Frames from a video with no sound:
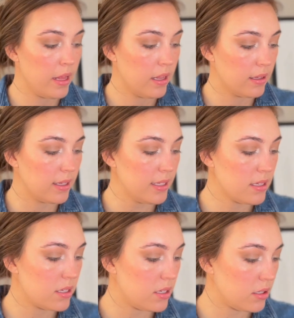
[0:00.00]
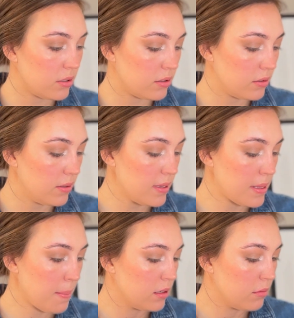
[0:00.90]
Let's do
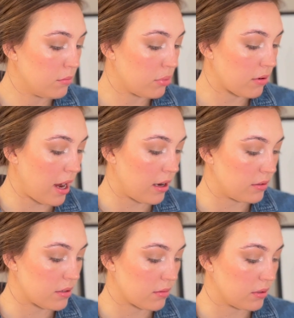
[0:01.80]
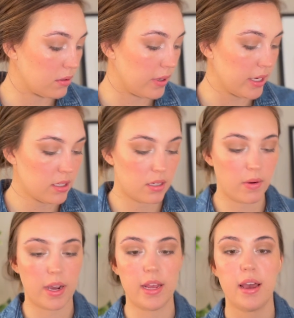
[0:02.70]
brows real quick. So
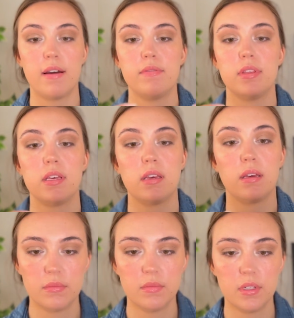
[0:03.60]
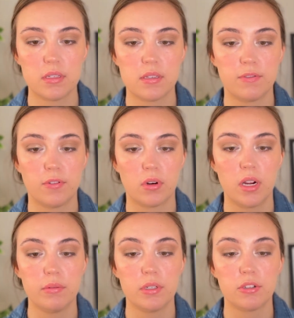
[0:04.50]
I have the Sephora
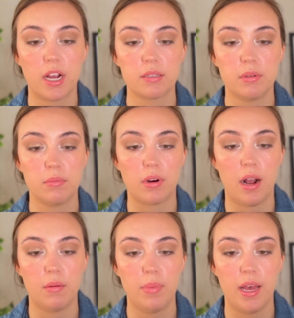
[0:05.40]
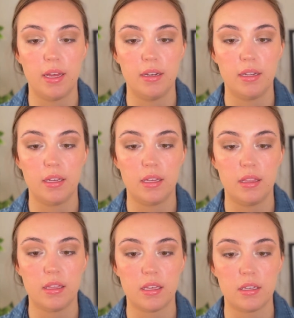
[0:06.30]
Retractable Brow Pen
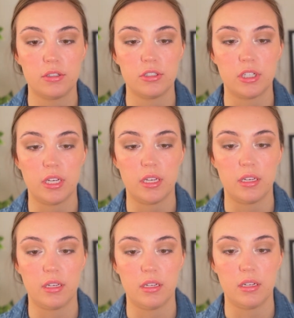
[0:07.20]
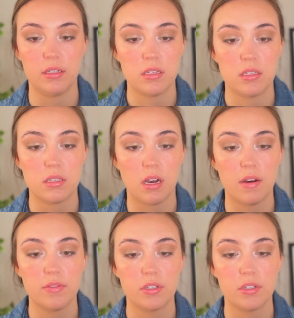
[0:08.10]
in the shade Soft